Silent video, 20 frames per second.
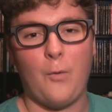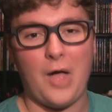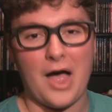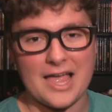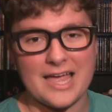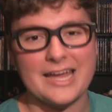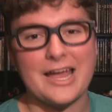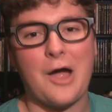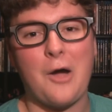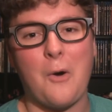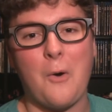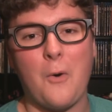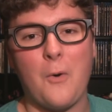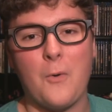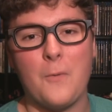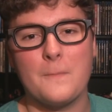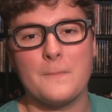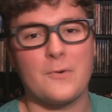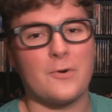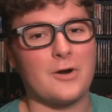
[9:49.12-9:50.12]
while I go
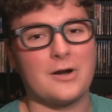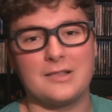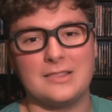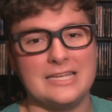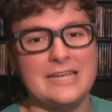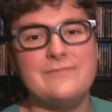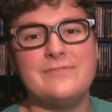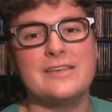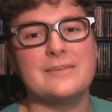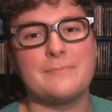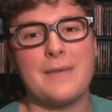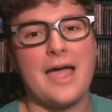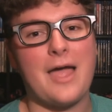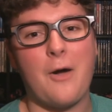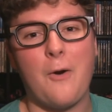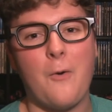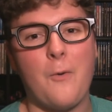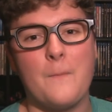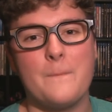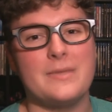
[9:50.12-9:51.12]
home or leave my
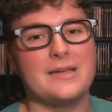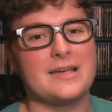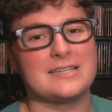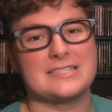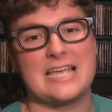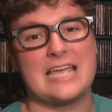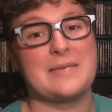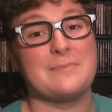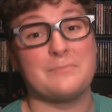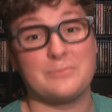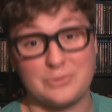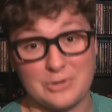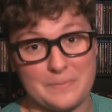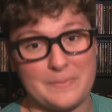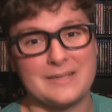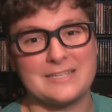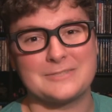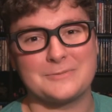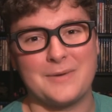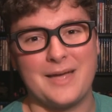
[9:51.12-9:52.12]
home because I'm
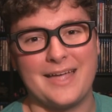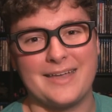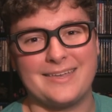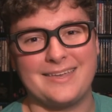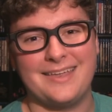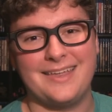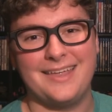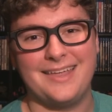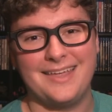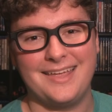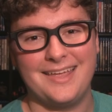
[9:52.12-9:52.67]
dripping sweat.